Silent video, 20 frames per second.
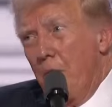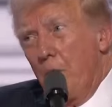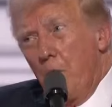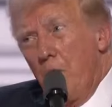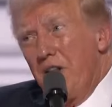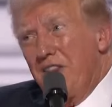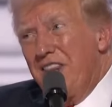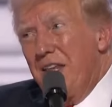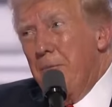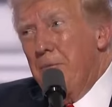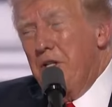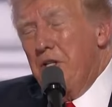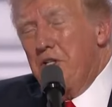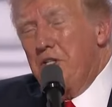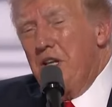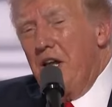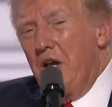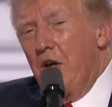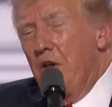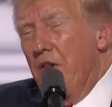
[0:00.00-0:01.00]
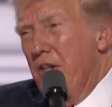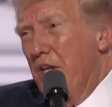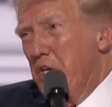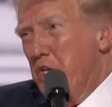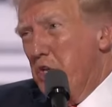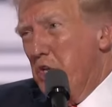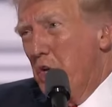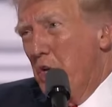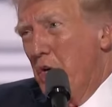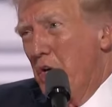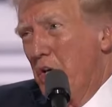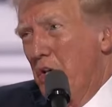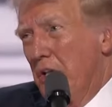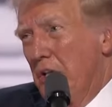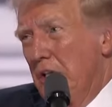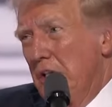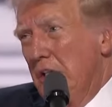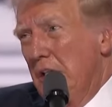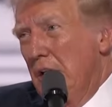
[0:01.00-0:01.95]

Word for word: We want them to stay on their soil.